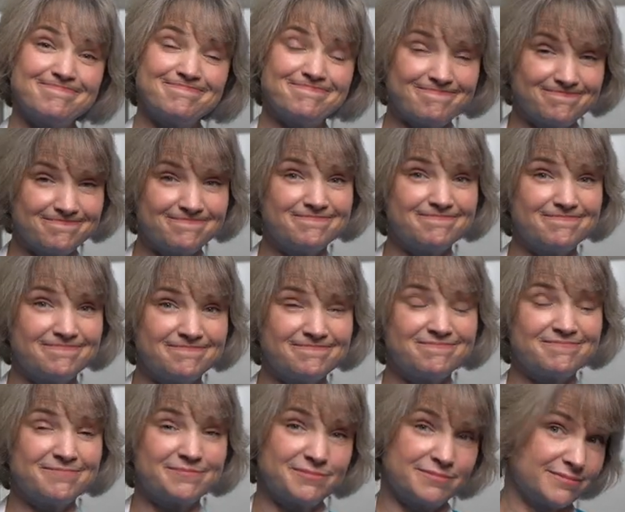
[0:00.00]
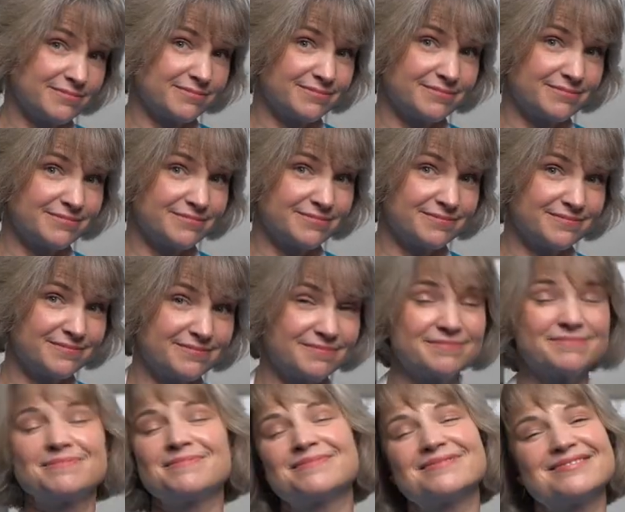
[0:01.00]

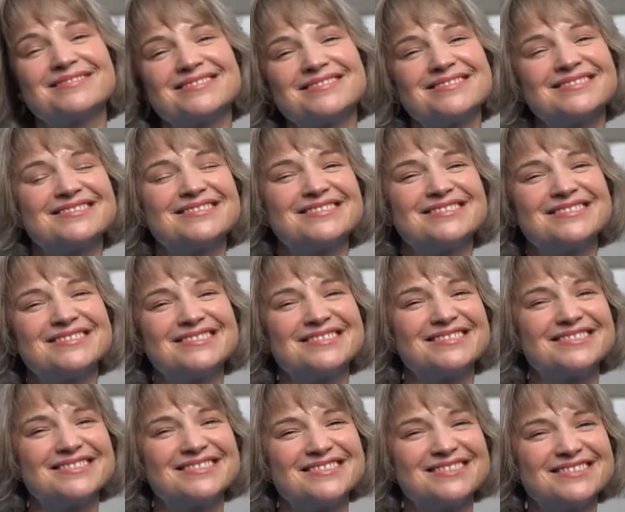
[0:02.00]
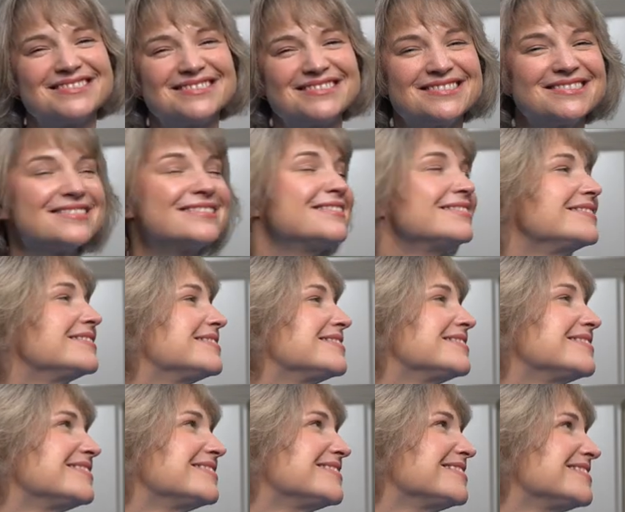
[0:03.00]

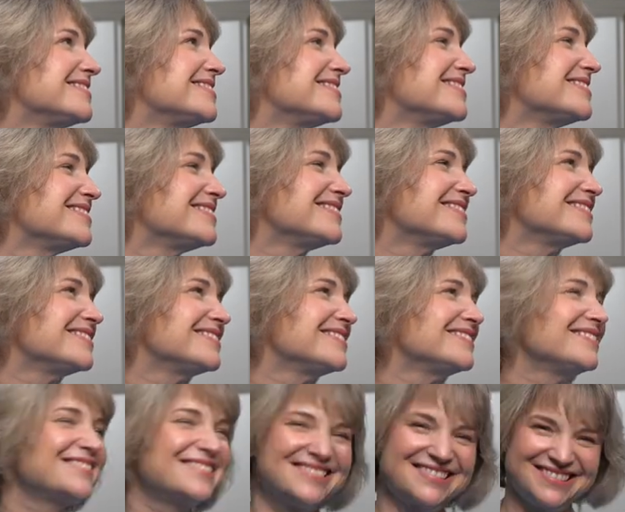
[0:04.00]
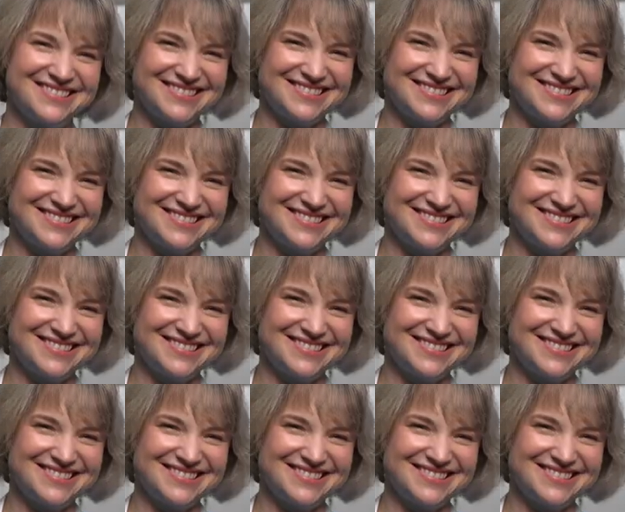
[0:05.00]
The person shown says nothing.